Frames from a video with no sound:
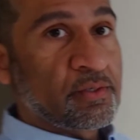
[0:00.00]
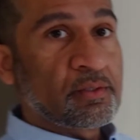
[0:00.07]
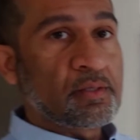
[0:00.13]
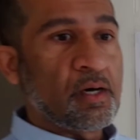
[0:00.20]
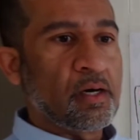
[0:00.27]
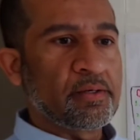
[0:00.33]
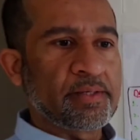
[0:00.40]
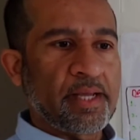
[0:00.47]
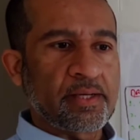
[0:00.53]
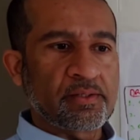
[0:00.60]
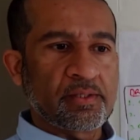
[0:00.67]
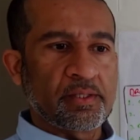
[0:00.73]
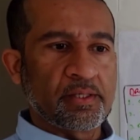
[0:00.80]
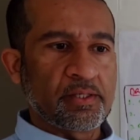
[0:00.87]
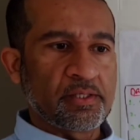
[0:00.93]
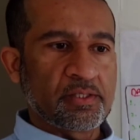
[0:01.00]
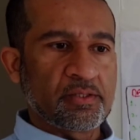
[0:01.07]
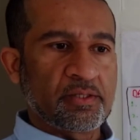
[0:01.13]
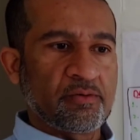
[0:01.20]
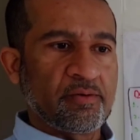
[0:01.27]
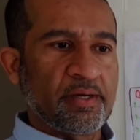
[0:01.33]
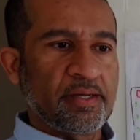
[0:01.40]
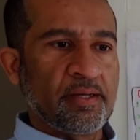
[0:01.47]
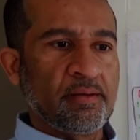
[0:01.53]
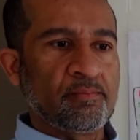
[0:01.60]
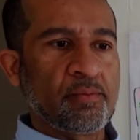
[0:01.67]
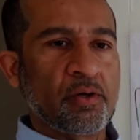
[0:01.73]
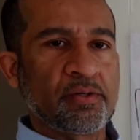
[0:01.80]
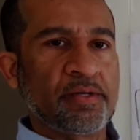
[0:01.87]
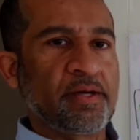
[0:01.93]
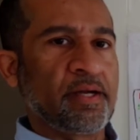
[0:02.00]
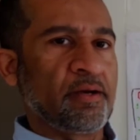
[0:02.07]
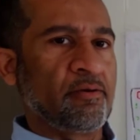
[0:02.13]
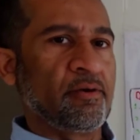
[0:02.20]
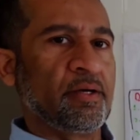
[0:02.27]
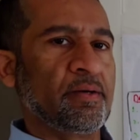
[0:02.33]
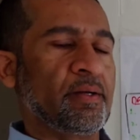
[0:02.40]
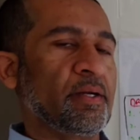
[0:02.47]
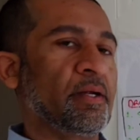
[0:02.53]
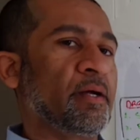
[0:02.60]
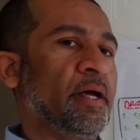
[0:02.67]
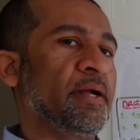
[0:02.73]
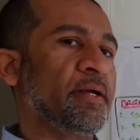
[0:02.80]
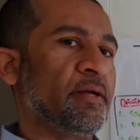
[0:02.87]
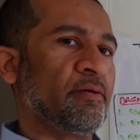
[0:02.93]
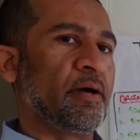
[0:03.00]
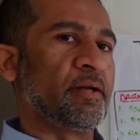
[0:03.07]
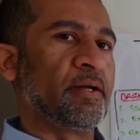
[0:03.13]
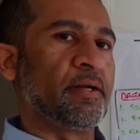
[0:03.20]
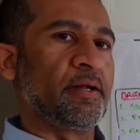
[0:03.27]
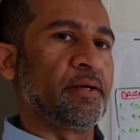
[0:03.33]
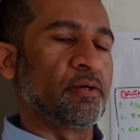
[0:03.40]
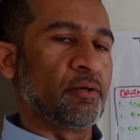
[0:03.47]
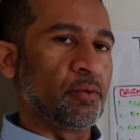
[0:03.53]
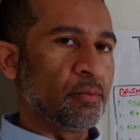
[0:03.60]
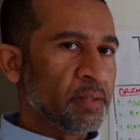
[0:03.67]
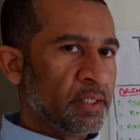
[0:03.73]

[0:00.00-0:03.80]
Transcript: context. It is very important and divided into